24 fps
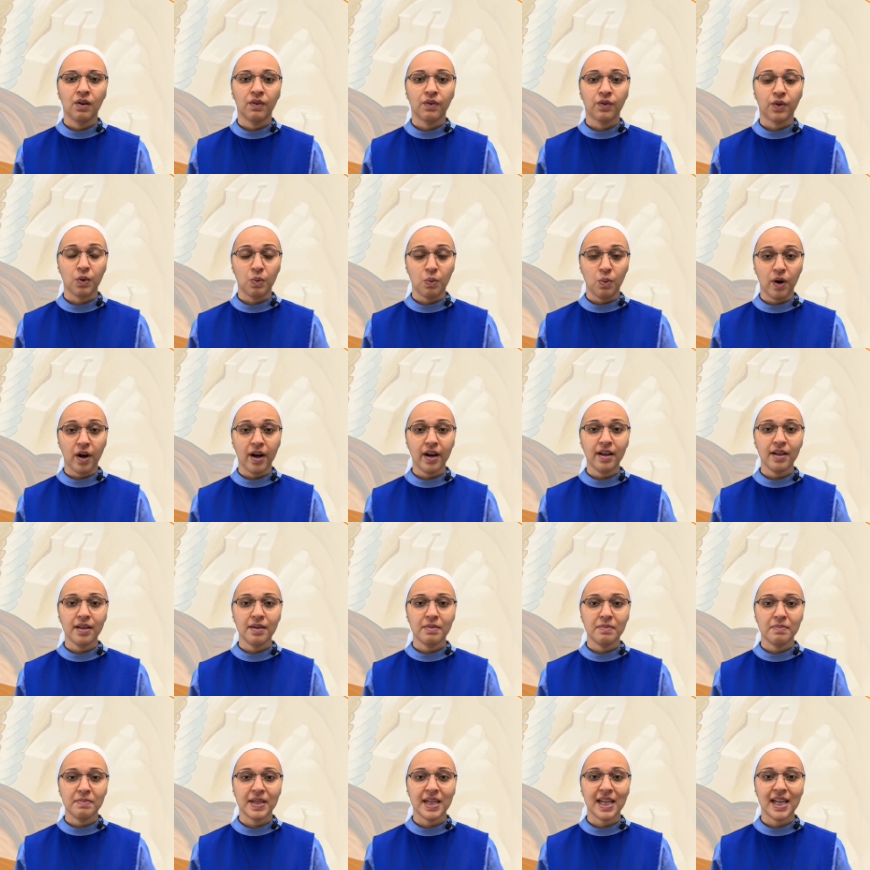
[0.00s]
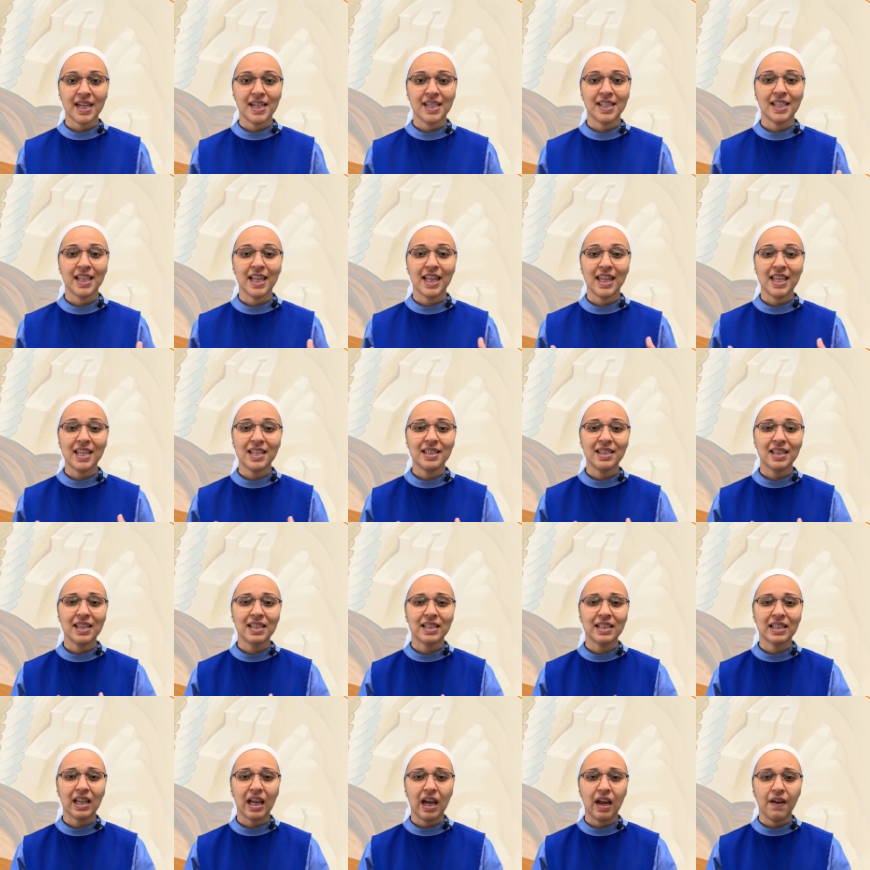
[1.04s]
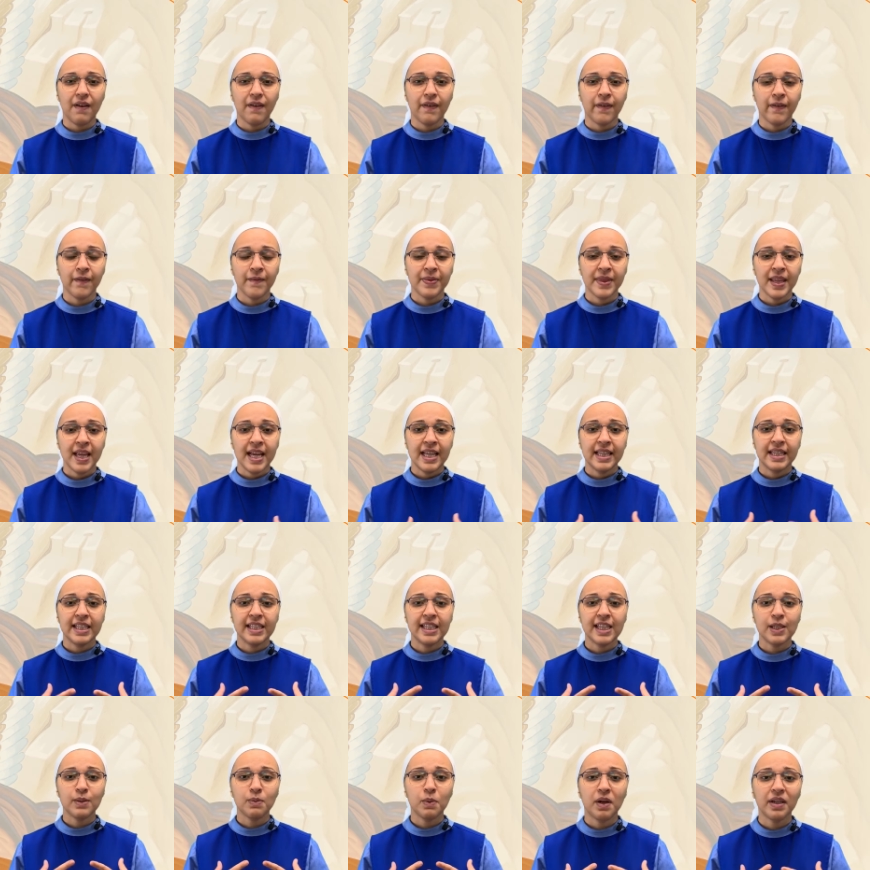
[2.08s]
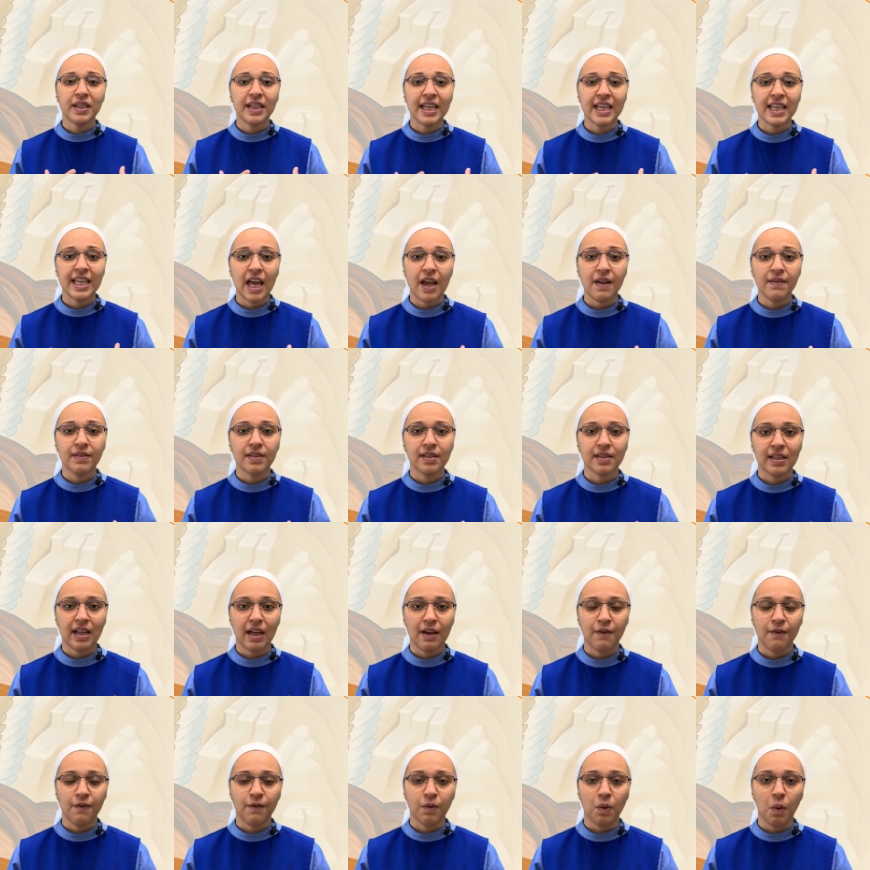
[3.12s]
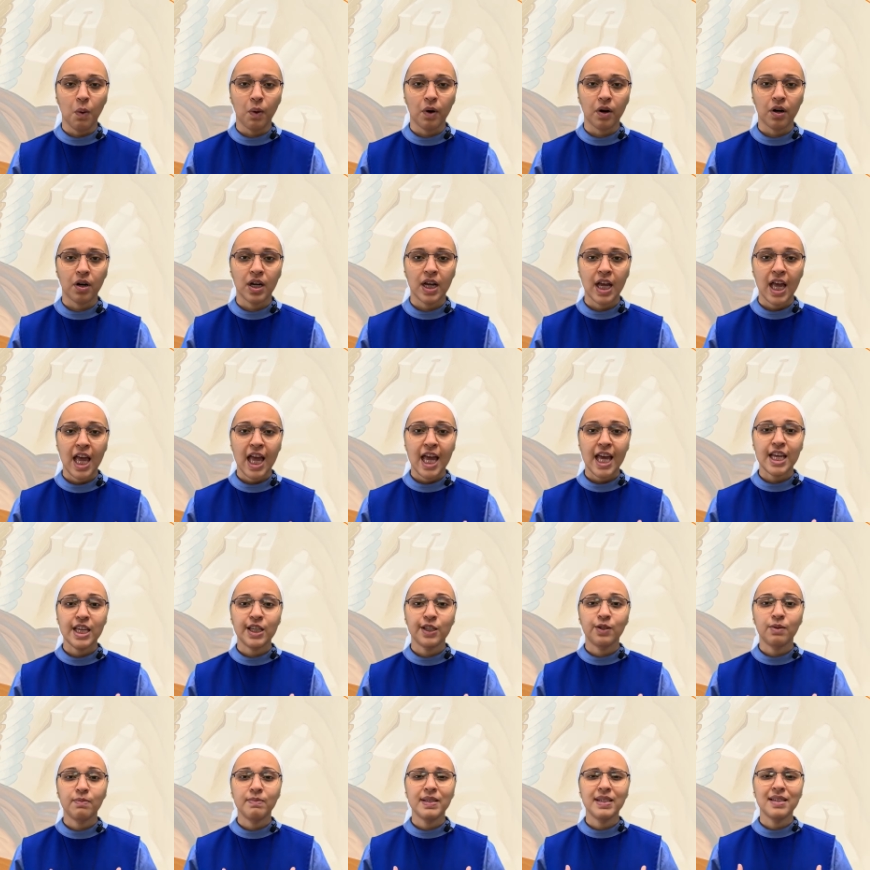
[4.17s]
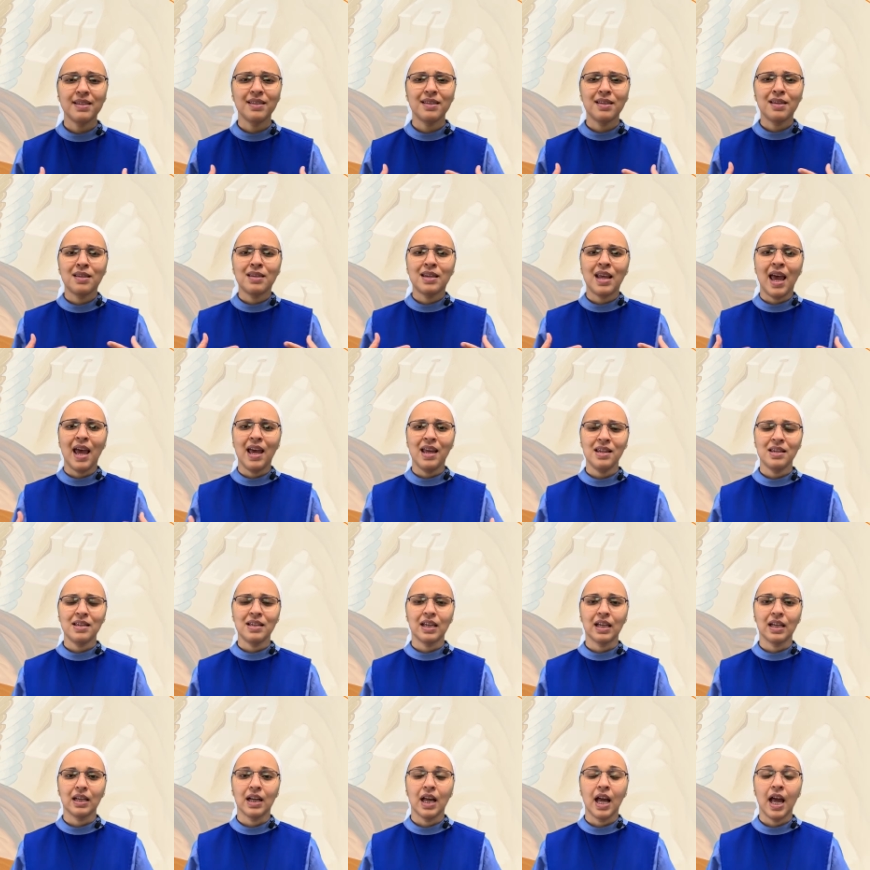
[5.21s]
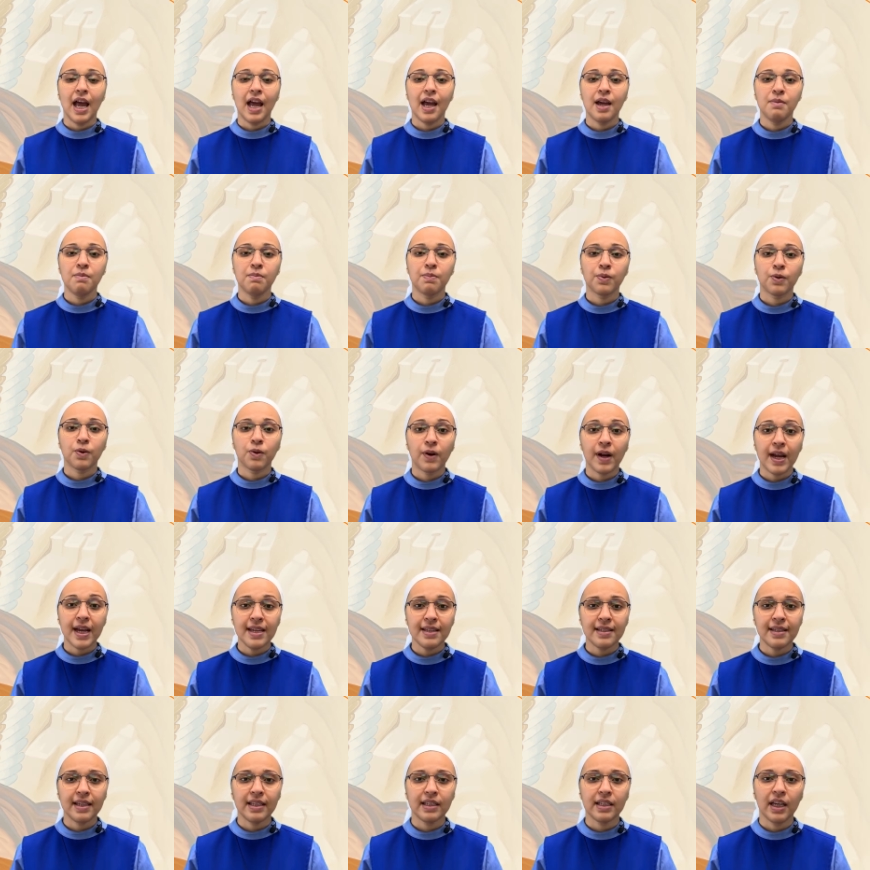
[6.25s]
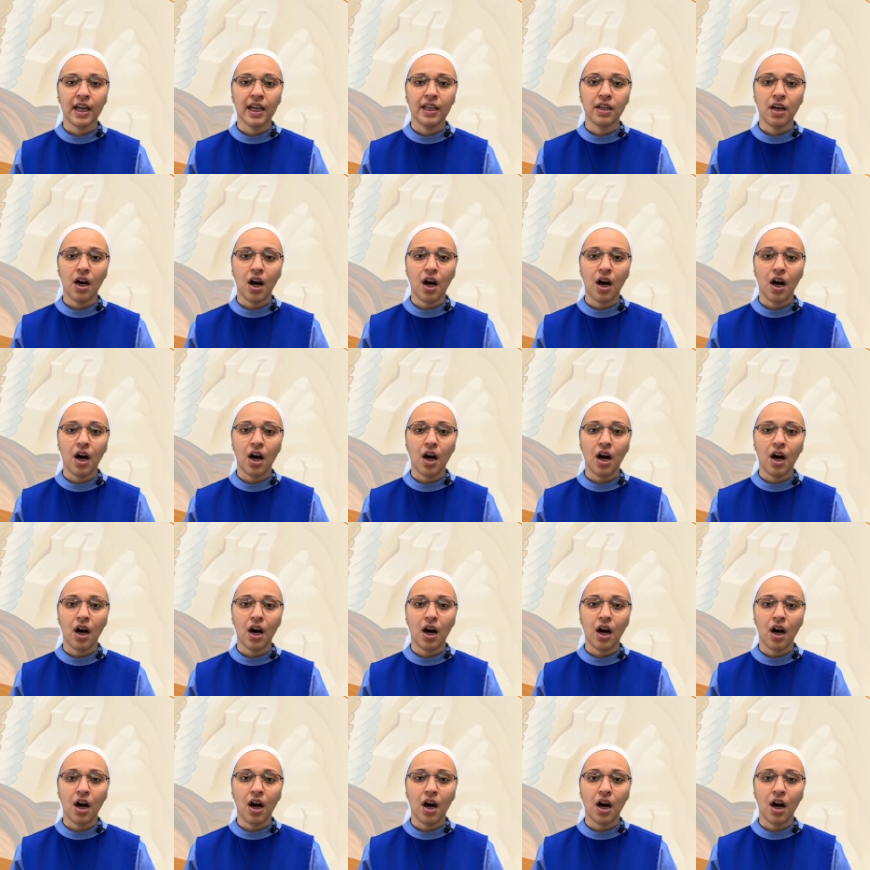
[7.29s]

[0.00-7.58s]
For what? Because this is life. This is what he gave his life for, is to be standing and praising and